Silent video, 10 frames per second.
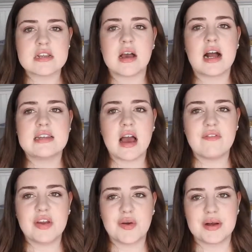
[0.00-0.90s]
tie-dye
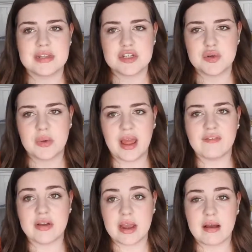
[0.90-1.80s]
video, as I do one
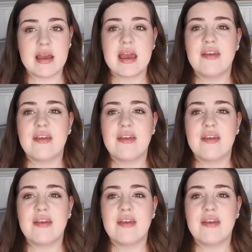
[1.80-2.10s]
every year.